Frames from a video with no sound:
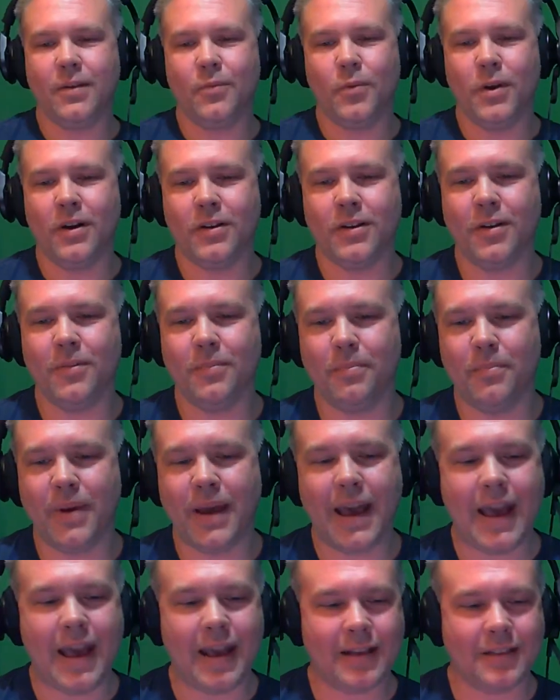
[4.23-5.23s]
Welcome
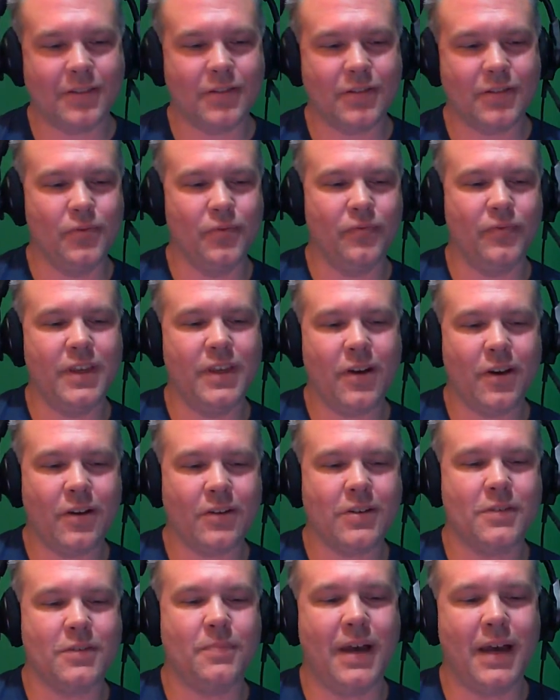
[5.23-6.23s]
back to
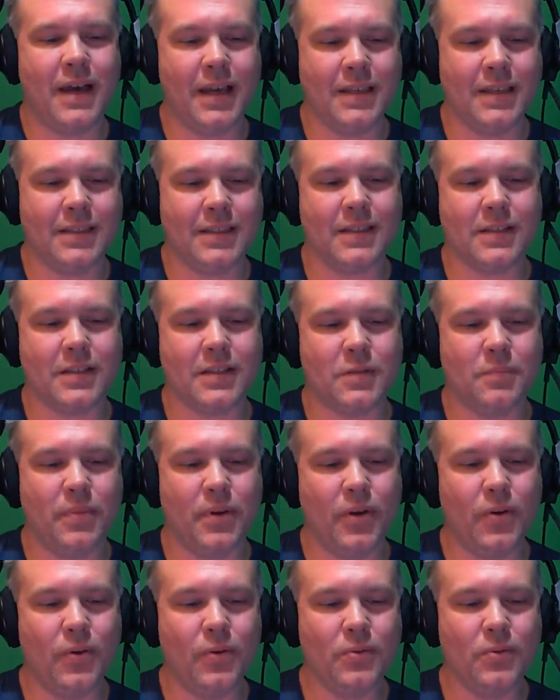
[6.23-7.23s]
VRSpies
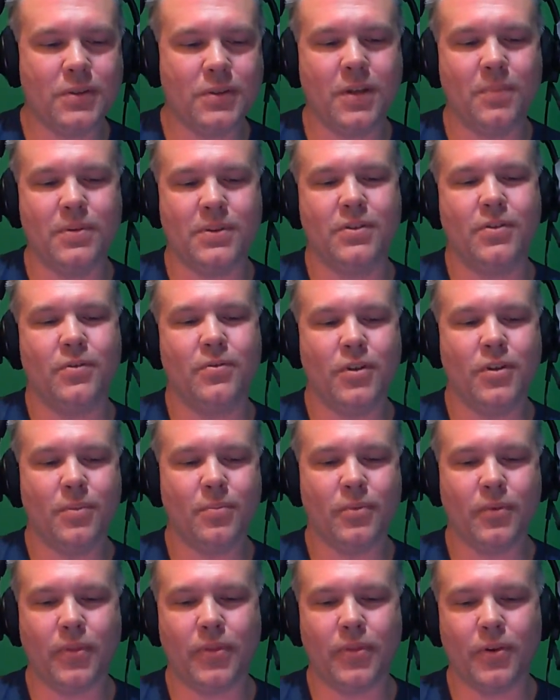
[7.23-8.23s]
Exposed, episode
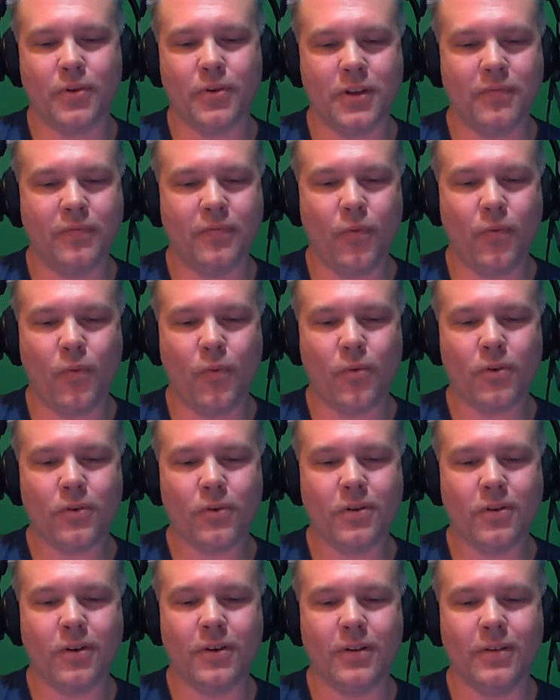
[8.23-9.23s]
number
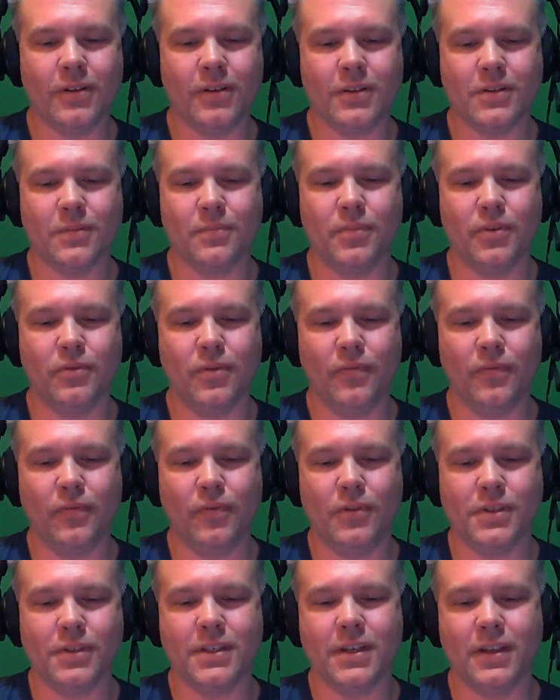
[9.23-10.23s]
34 on this
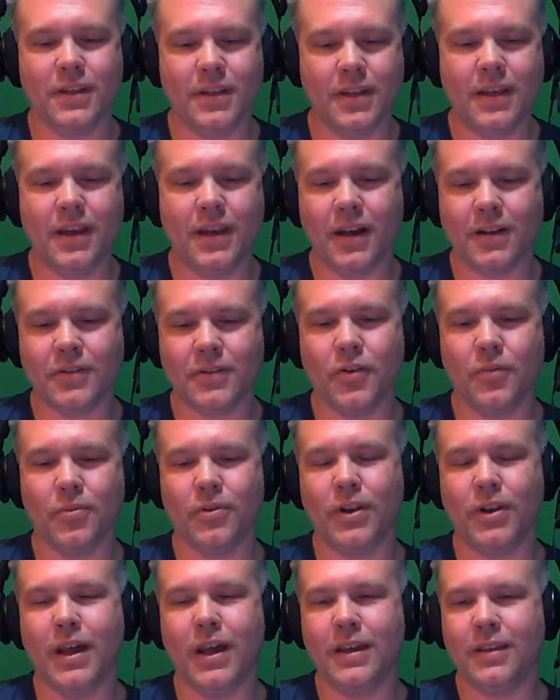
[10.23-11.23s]
beautiful Sunday,
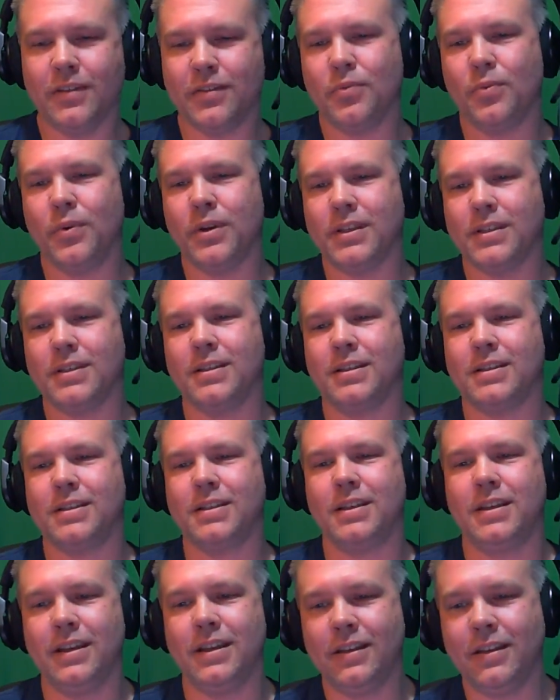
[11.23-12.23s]
October 9th,
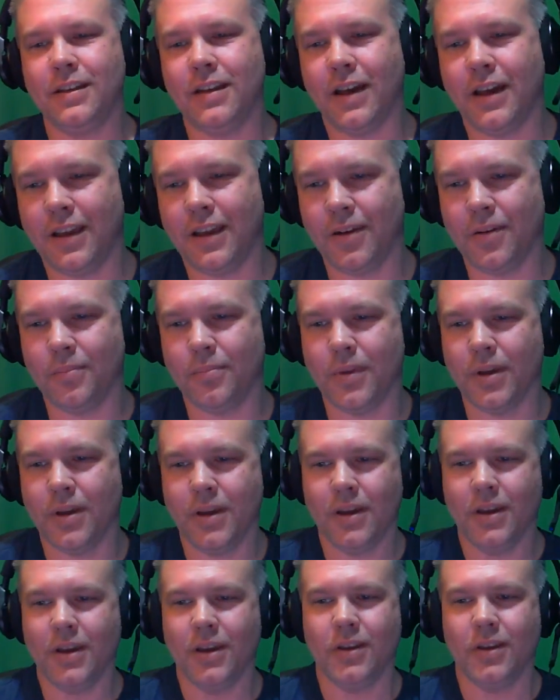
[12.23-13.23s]
2016. I am
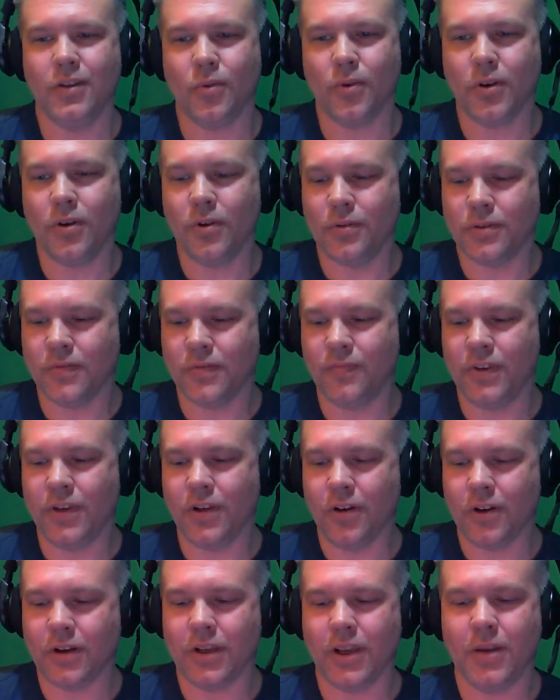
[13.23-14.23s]
your host,
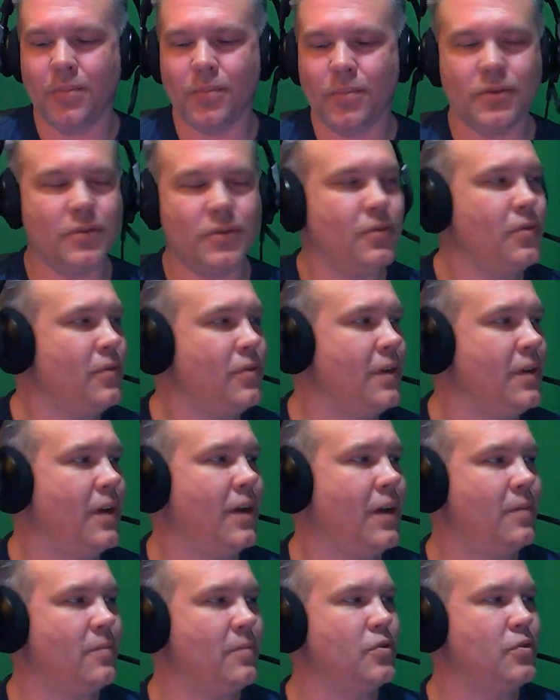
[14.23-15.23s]
VR Gamer Dude, and
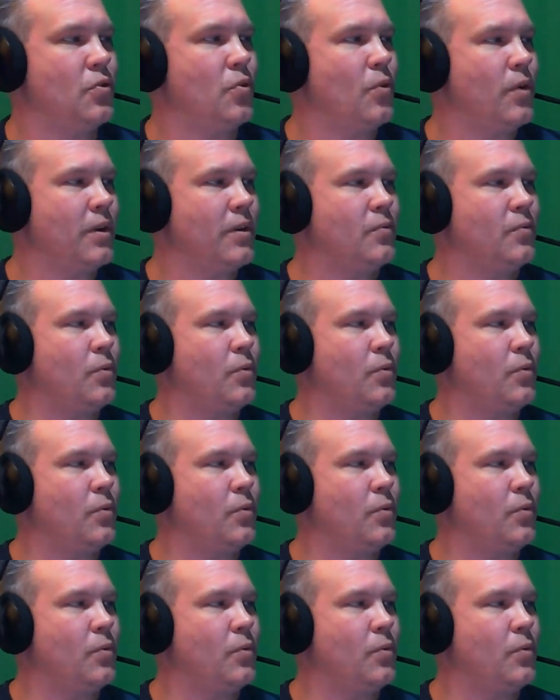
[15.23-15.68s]
I am joined